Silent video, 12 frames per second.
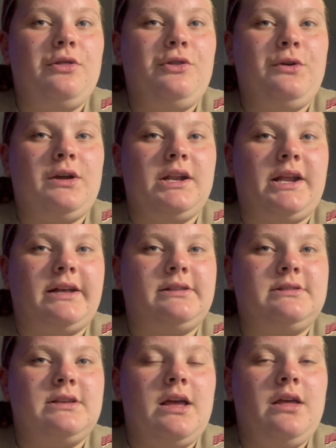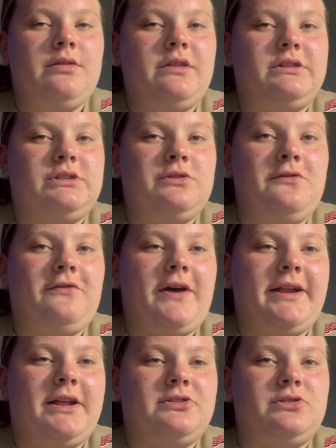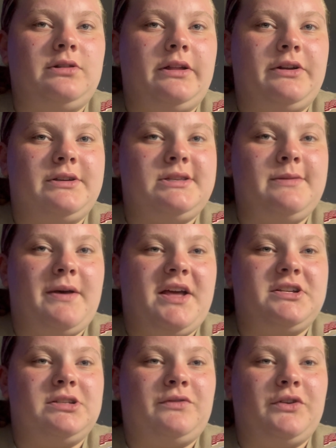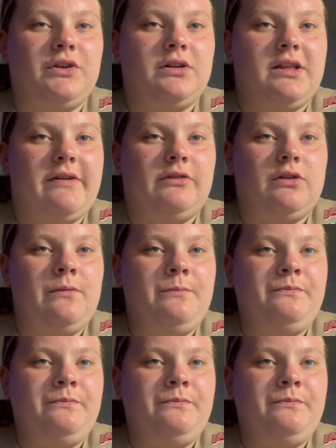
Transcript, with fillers: through cadettes the two financial literacy badges for their level.